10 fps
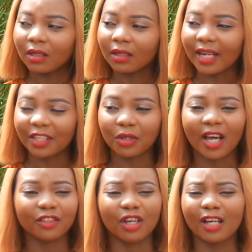Like
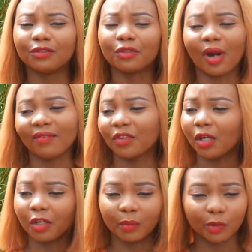you can't do
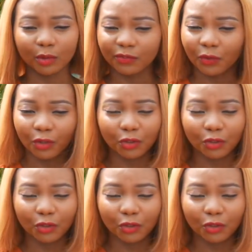GraphQL on your mobile phone.